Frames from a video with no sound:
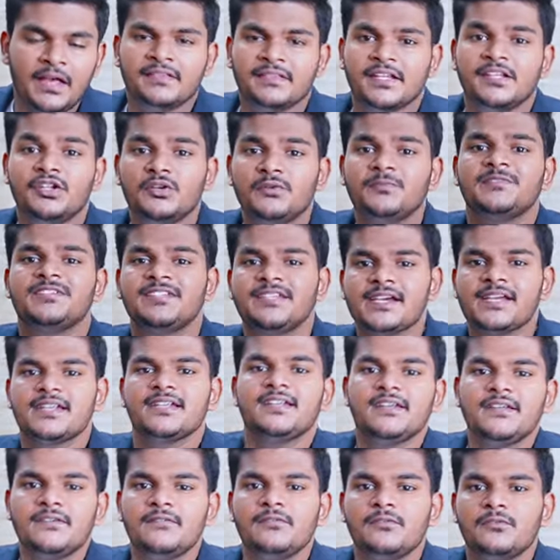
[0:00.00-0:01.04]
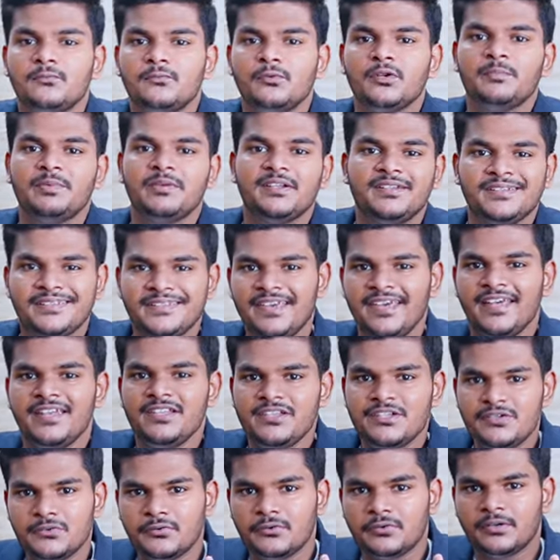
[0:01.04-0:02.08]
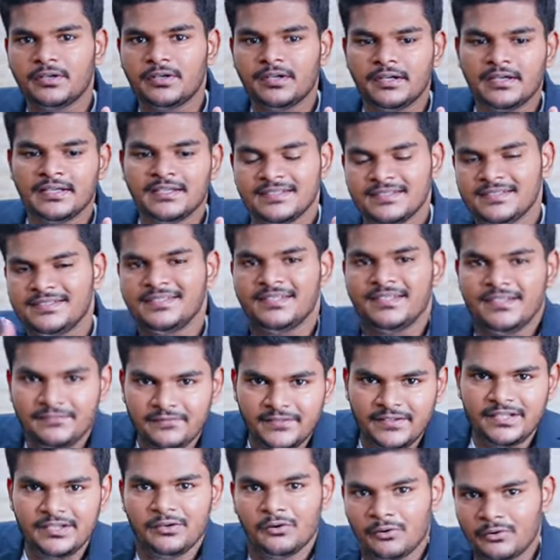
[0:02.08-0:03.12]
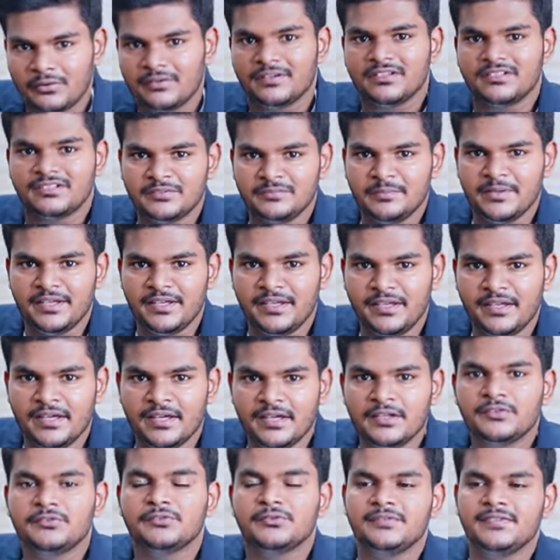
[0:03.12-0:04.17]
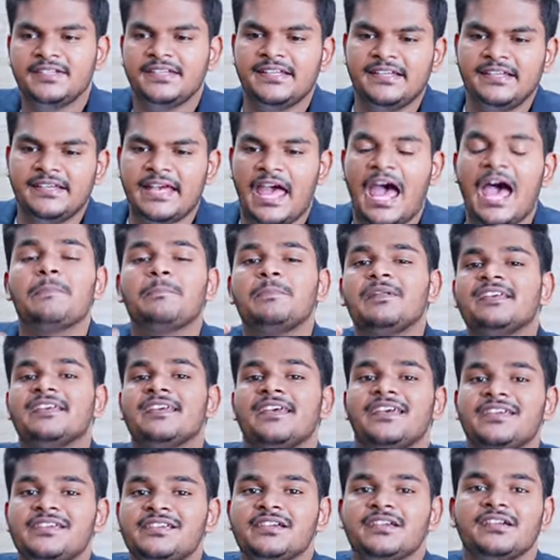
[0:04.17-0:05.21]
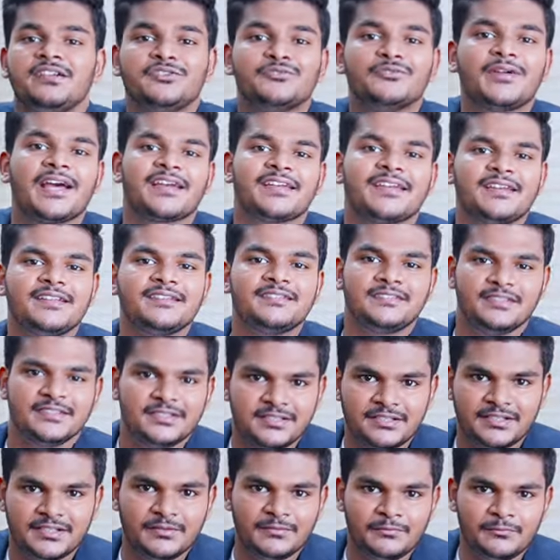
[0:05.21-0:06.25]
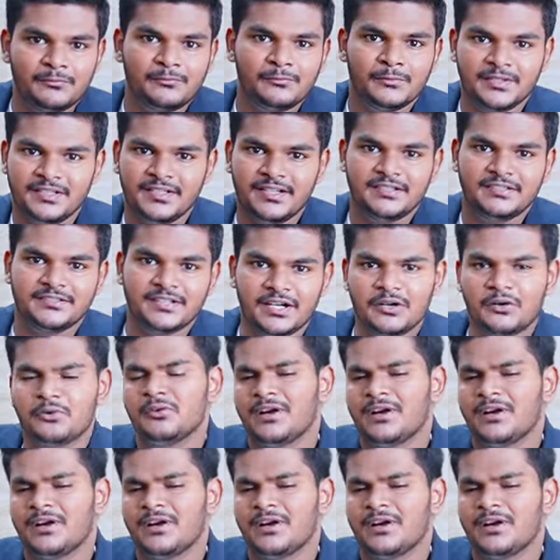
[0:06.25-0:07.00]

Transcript: then the objective would be to get your CV or resume through the application tracking system with the HR,